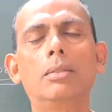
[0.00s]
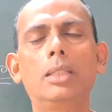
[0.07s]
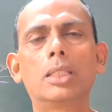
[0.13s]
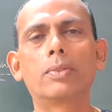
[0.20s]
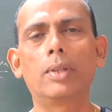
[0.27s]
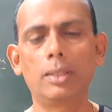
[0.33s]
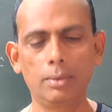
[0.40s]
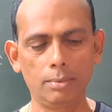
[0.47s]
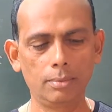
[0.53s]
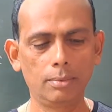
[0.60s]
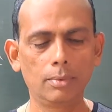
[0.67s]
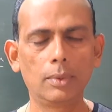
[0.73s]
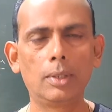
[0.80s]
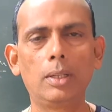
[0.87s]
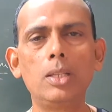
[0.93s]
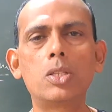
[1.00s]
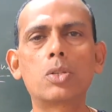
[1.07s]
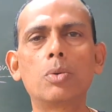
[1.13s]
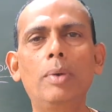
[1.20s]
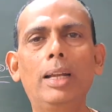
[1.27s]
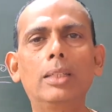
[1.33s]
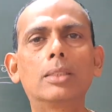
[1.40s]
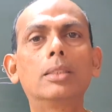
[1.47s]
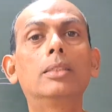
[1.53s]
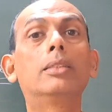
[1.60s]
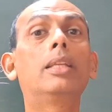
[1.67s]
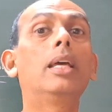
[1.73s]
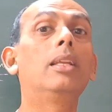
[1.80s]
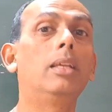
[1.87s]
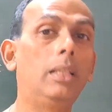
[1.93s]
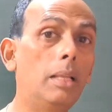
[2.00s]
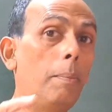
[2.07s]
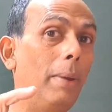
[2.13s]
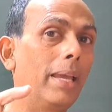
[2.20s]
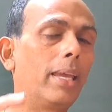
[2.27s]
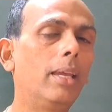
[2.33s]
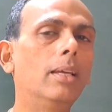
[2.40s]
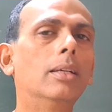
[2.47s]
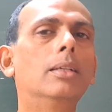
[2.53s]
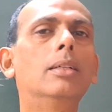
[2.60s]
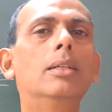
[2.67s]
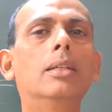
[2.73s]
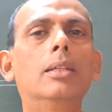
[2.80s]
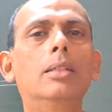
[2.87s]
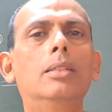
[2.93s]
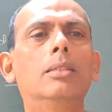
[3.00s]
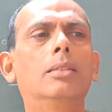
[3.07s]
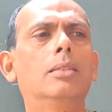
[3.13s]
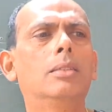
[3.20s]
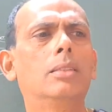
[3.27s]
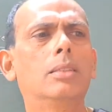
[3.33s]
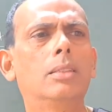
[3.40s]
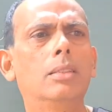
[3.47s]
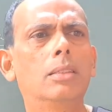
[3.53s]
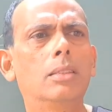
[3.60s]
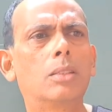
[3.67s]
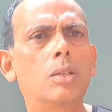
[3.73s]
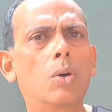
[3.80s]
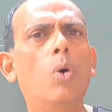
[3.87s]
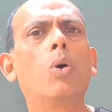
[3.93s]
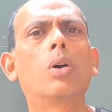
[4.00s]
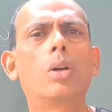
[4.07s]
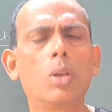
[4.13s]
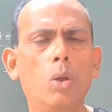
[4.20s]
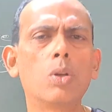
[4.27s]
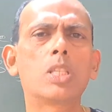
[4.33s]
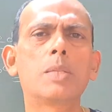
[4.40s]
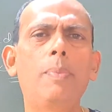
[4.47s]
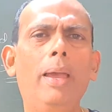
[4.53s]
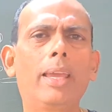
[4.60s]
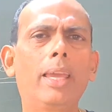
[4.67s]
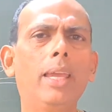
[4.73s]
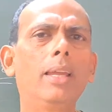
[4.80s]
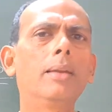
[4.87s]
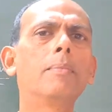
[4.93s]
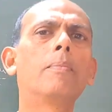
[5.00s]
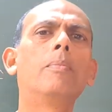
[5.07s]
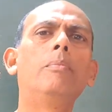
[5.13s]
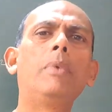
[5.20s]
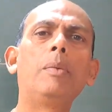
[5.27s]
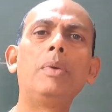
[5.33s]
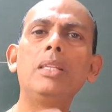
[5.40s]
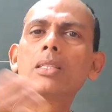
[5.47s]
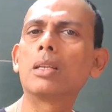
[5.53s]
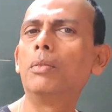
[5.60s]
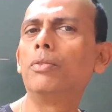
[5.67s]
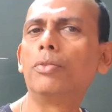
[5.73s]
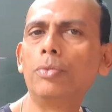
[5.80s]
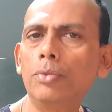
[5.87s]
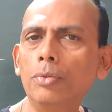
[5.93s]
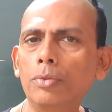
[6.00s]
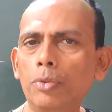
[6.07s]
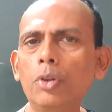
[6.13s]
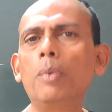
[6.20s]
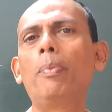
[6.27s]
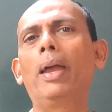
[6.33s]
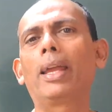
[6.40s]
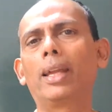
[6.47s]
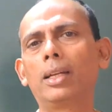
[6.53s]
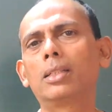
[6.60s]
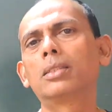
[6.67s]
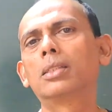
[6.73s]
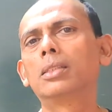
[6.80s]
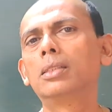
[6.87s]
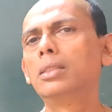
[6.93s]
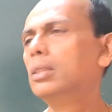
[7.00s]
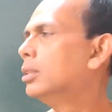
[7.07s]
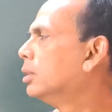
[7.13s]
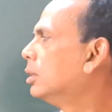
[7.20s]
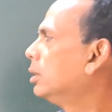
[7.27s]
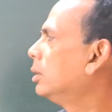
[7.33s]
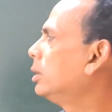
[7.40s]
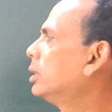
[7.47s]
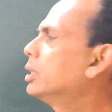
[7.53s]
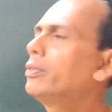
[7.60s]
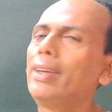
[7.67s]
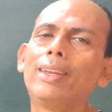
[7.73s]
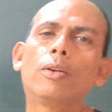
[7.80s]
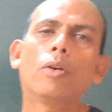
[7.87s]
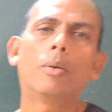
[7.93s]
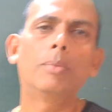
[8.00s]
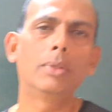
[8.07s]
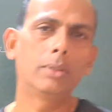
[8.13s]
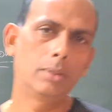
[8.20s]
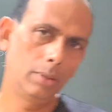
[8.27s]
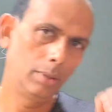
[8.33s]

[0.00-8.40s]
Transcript: this one, instruments, then in the packing, clothes packing, maybe in some food packets. This is very common,